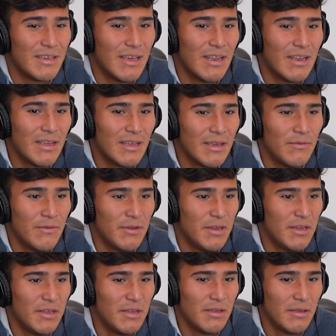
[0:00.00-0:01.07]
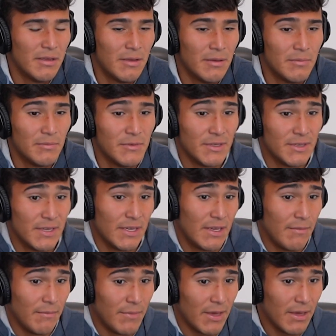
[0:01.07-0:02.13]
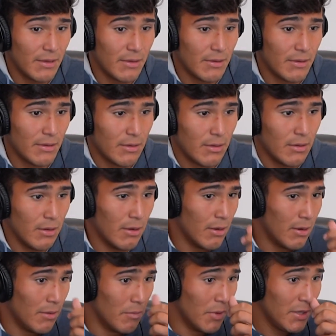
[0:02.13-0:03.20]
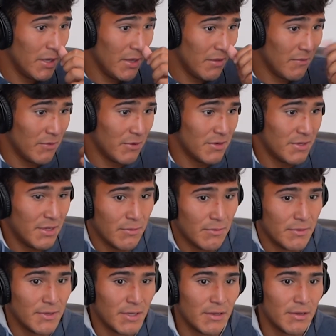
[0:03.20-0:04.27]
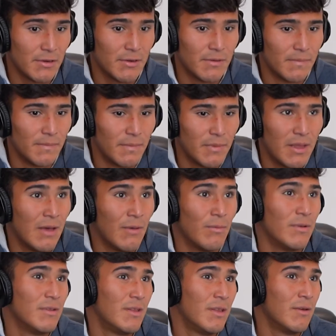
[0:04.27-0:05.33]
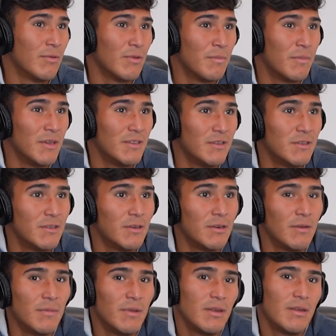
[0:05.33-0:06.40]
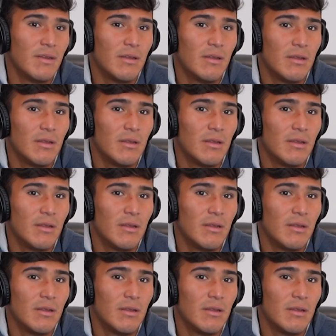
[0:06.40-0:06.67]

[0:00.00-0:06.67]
Yeah, like every day. Since I came back on Monday, the first day I was here, I went there with my sister. I mean,